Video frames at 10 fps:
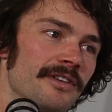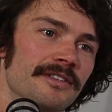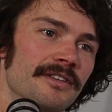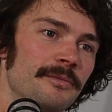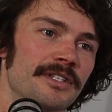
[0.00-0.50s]

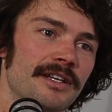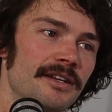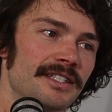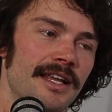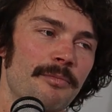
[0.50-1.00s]
and I'm just going to
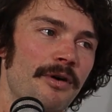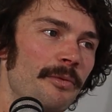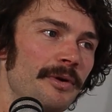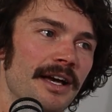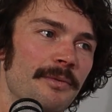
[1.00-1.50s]
start
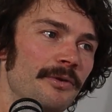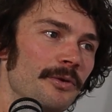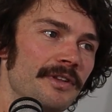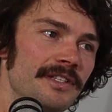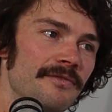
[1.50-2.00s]
popping up at all
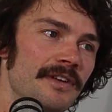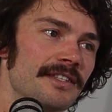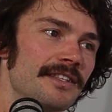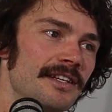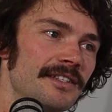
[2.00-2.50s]
these events
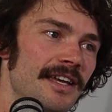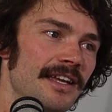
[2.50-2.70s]
that he's at.